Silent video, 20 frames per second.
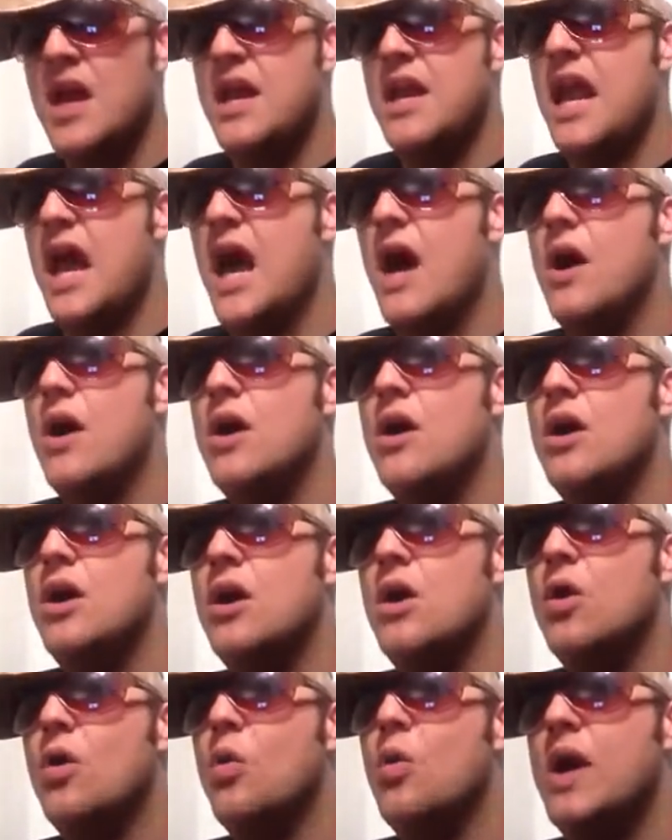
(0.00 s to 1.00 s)
Now,
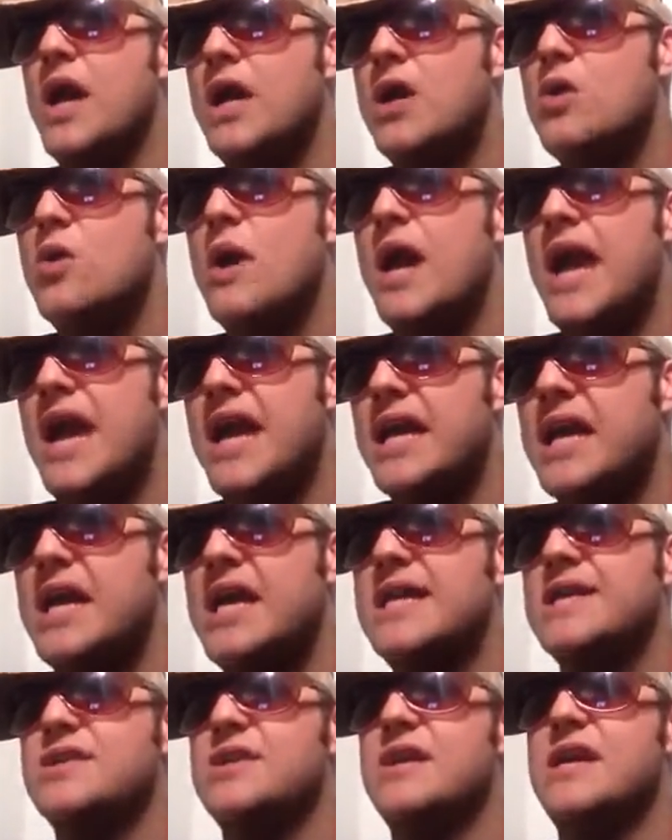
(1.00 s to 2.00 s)
where your anger
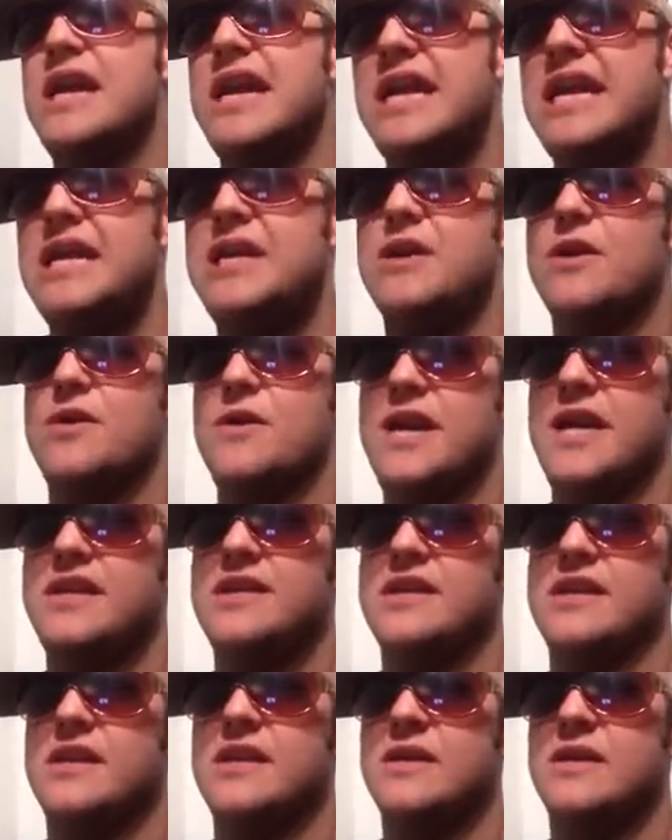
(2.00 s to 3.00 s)
is really
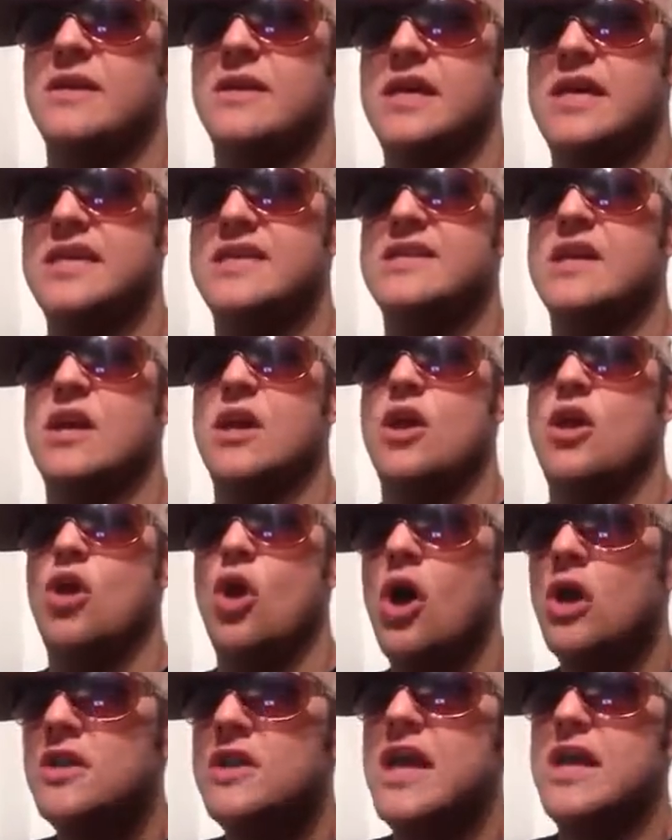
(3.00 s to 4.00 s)
directed is
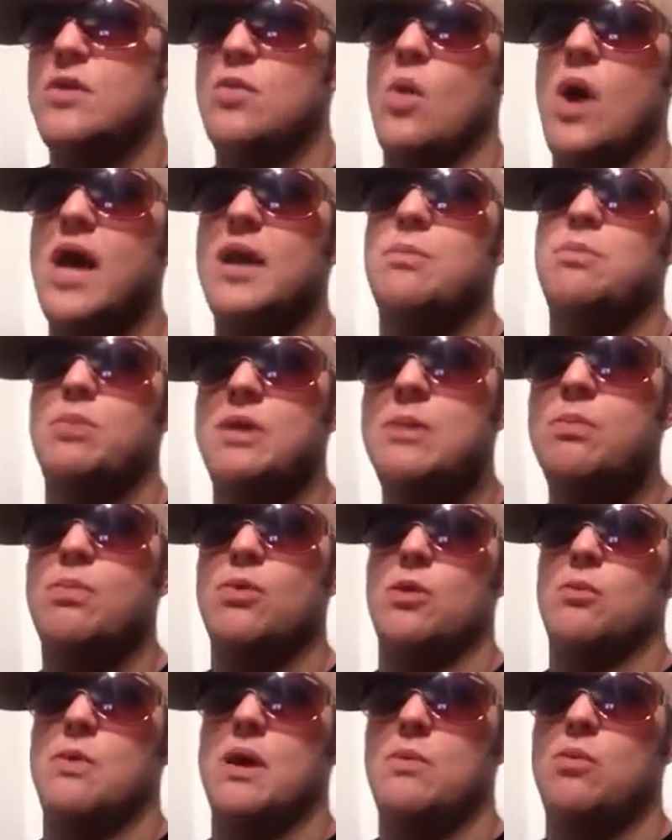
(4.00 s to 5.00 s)
not at white
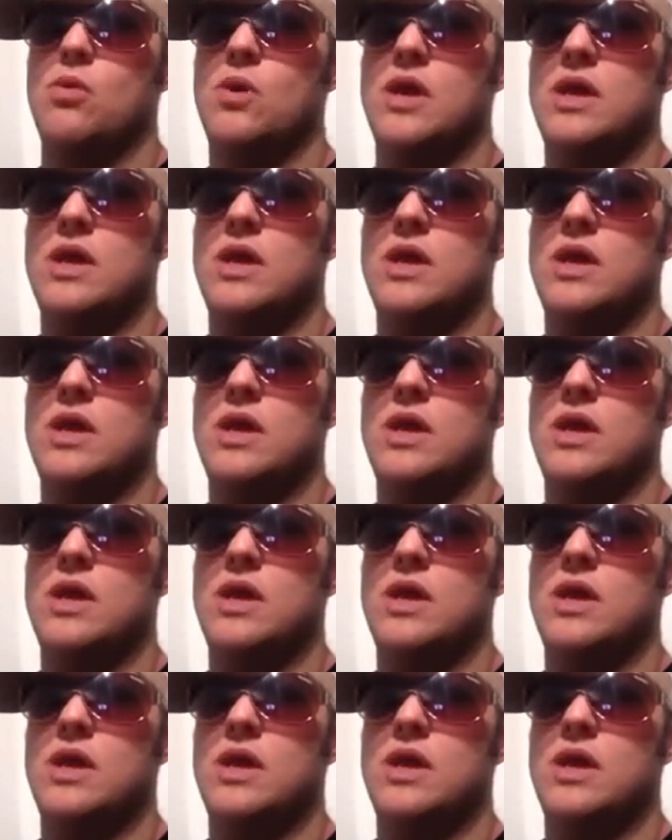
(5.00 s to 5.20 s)
people, my boy.